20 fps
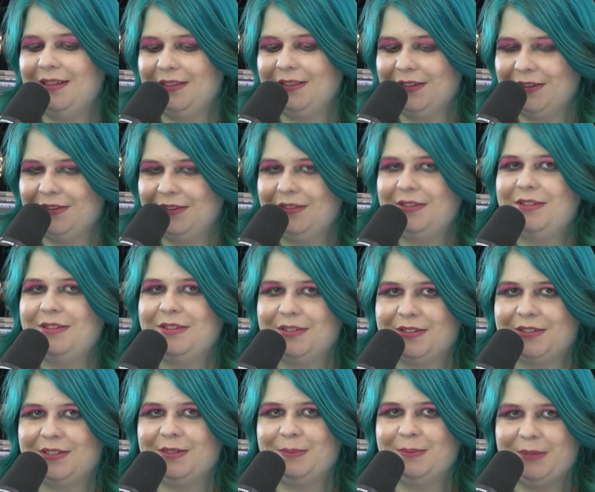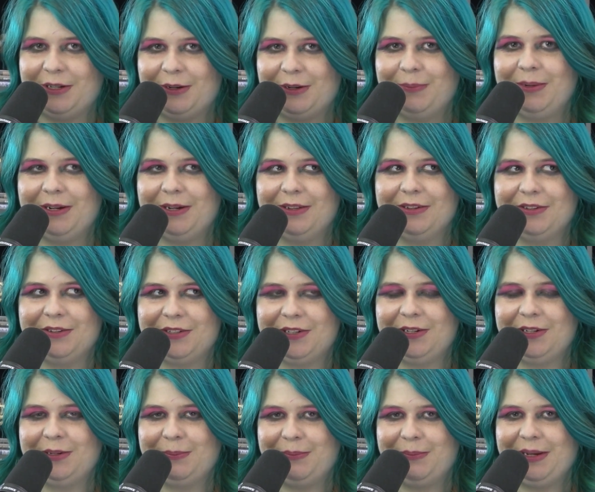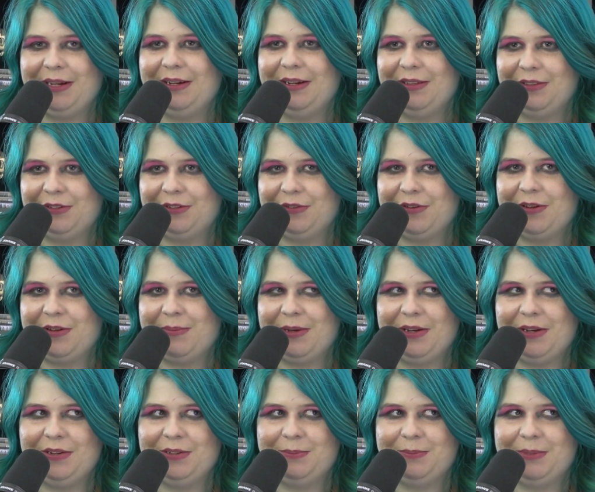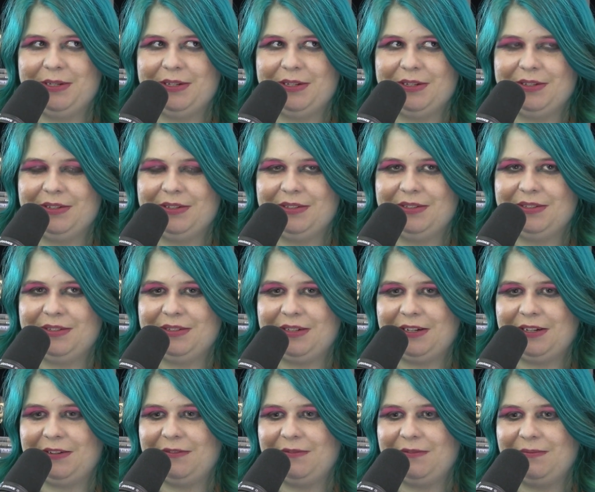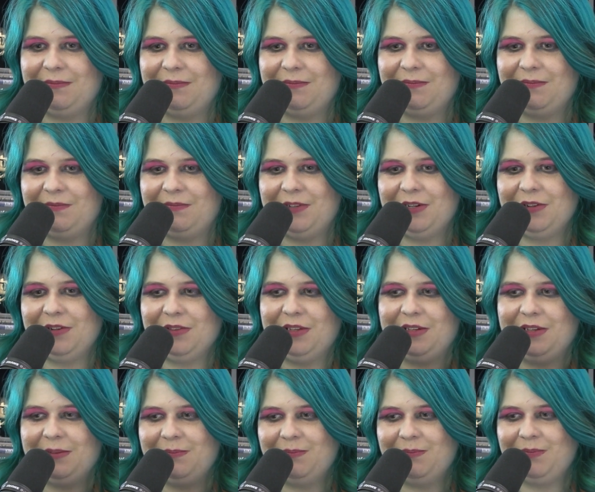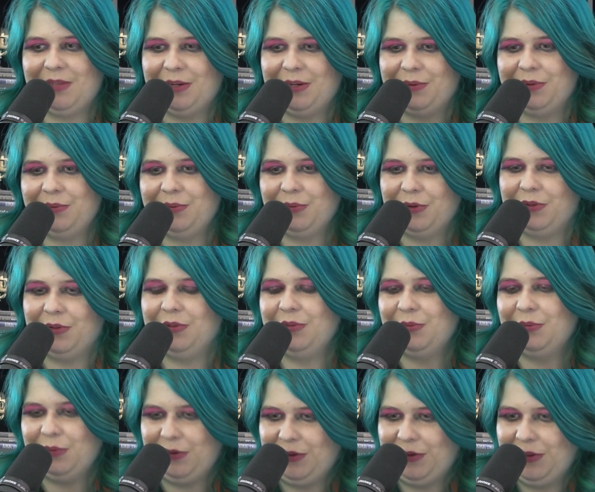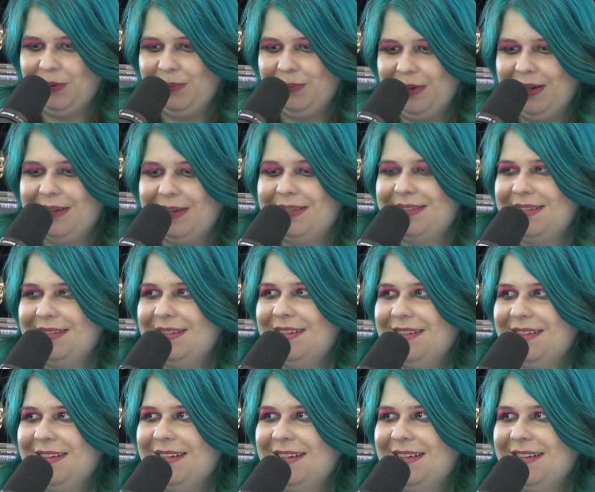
literally took some nail polish and painted the dream house because I figured that would work the best.